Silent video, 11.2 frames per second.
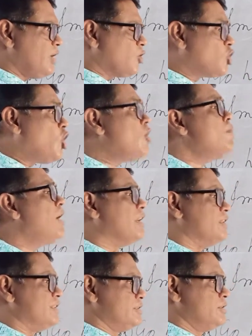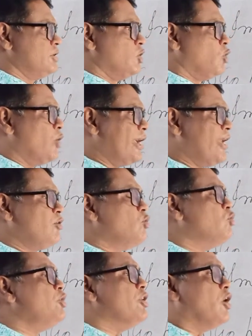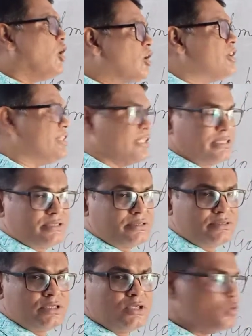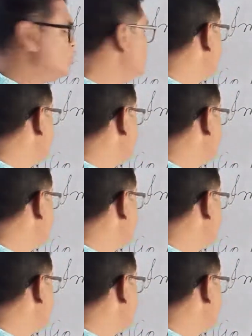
command, when we order, we